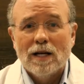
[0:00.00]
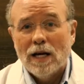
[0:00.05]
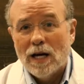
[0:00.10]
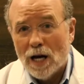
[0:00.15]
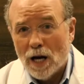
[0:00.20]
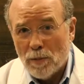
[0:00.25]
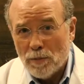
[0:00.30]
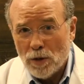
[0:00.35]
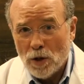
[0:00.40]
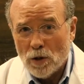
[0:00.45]

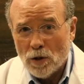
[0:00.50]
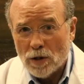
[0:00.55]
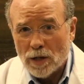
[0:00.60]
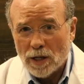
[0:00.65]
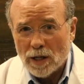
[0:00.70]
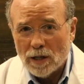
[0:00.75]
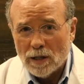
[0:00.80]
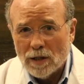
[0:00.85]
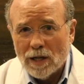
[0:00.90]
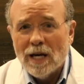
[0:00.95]

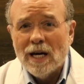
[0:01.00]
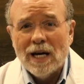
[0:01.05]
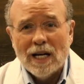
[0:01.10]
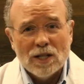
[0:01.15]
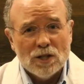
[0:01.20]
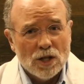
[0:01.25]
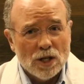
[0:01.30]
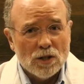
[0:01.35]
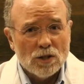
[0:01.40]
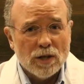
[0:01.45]
Immunity.
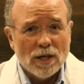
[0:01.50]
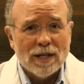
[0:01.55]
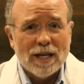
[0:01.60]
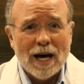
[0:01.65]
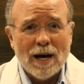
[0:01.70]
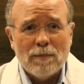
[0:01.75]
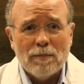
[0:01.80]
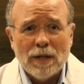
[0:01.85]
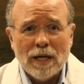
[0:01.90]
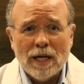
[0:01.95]
Essentially,
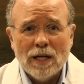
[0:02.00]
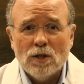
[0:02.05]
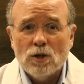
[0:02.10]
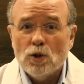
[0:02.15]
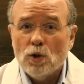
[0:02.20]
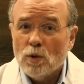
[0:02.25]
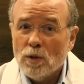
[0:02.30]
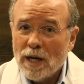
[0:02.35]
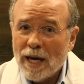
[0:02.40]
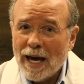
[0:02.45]
that means
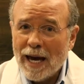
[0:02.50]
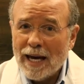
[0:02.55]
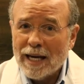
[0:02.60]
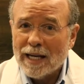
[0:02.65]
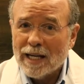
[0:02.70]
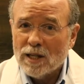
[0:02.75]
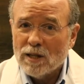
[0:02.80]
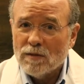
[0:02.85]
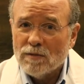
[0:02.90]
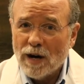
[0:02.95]
you can't
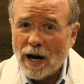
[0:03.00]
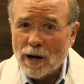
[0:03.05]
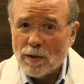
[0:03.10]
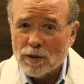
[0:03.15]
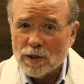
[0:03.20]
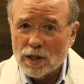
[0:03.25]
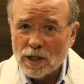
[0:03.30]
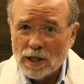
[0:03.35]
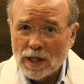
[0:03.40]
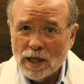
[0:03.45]
get the
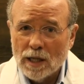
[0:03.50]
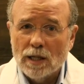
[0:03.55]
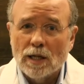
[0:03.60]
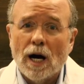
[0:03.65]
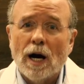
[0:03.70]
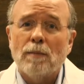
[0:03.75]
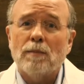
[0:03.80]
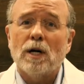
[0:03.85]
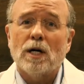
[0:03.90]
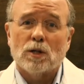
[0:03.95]
virus again.
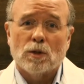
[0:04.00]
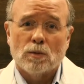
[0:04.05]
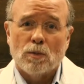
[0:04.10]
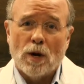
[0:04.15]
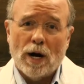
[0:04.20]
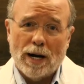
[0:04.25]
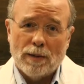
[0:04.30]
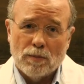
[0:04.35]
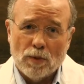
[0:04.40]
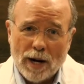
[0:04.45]
I'm Dr.
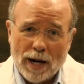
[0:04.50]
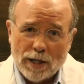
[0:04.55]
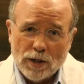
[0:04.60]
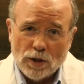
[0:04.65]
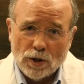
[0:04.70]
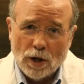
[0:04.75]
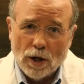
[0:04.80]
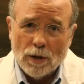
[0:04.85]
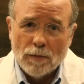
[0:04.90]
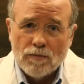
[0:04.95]

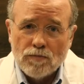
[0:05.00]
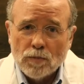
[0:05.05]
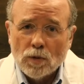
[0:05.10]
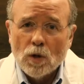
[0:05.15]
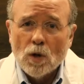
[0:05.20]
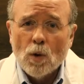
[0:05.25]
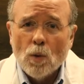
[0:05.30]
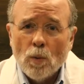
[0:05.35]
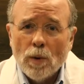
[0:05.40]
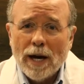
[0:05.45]
Bradshaw.
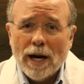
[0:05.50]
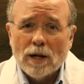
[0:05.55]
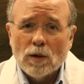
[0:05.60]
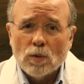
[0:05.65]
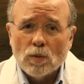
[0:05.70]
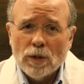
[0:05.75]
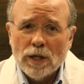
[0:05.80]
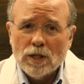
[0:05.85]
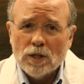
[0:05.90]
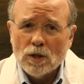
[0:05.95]
We had a
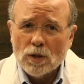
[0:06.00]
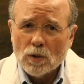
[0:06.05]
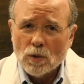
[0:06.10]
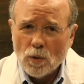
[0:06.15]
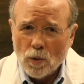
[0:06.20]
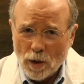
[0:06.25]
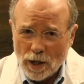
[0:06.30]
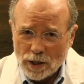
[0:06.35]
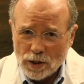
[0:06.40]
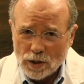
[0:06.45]
recent
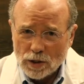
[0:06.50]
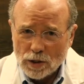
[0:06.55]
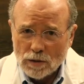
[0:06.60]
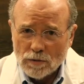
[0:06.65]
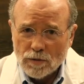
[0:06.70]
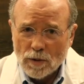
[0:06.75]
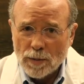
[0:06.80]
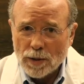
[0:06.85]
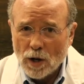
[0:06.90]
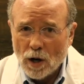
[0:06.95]
question
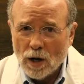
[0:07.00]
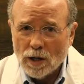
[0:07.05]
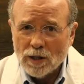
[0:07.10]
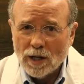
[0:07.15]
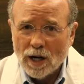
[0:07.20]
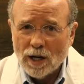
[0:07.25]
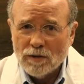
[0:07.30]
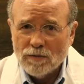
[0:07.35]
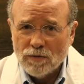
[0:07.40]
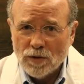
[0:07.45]
from an
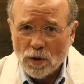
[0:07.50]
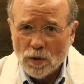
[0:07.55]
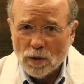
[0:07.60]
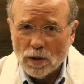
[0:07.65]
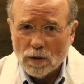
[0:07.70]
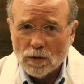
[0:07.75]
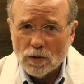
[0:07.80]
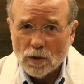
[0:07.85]
online viewer.